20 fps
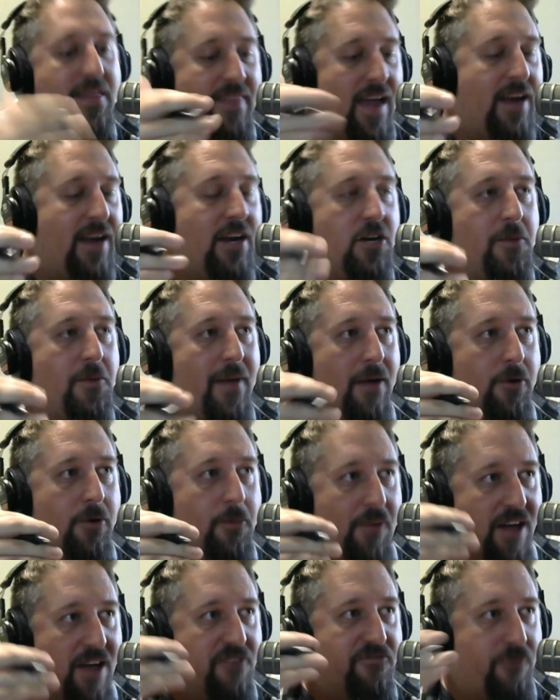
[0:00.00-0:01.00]
They need to be able
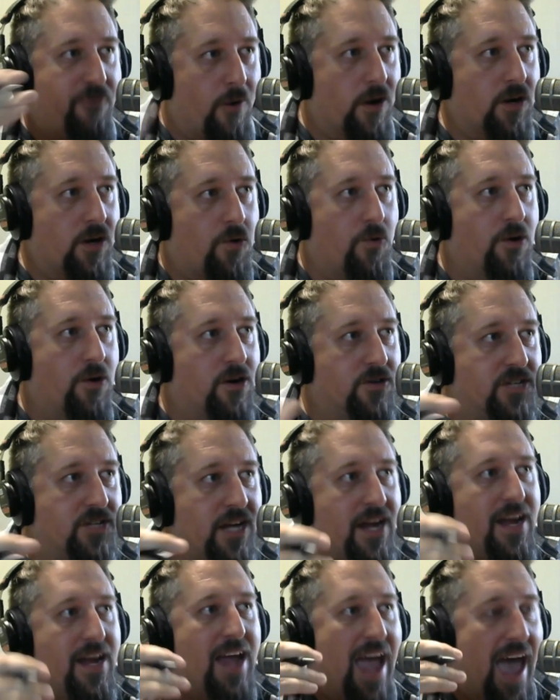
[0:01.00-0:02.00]
to play 4
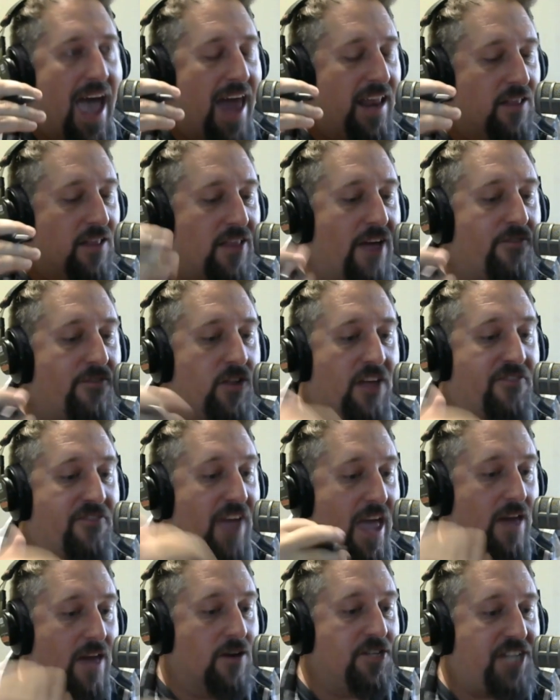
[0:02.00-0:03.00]
quarters at a level of
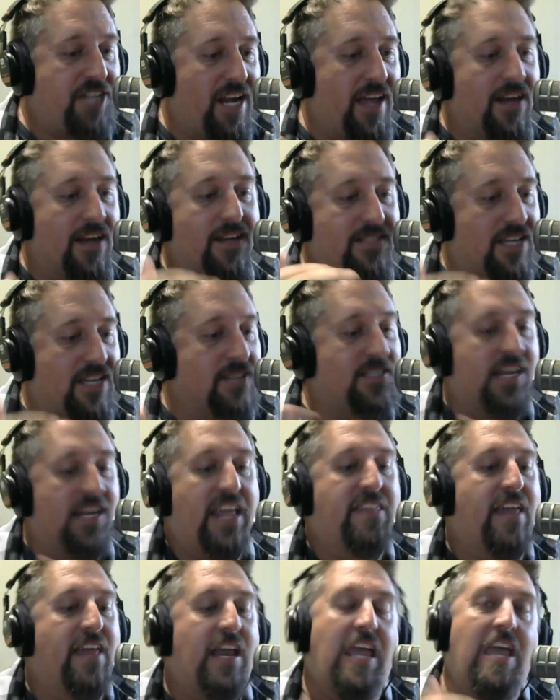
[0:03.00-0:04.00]
energy and
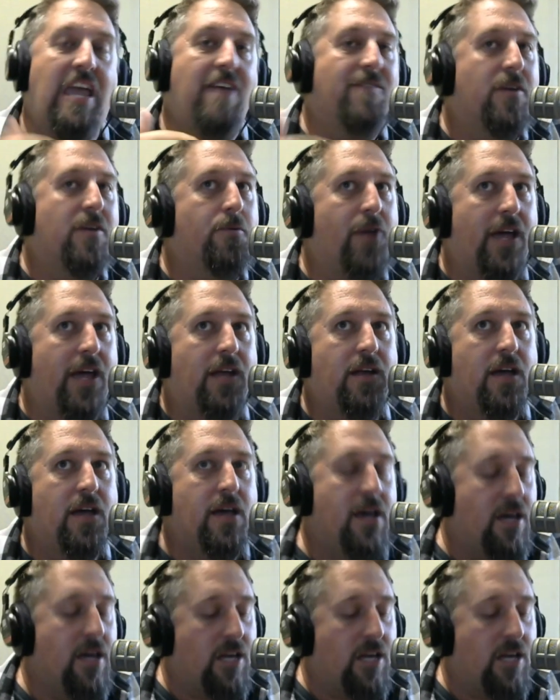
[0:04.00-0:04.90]
intensity that even when,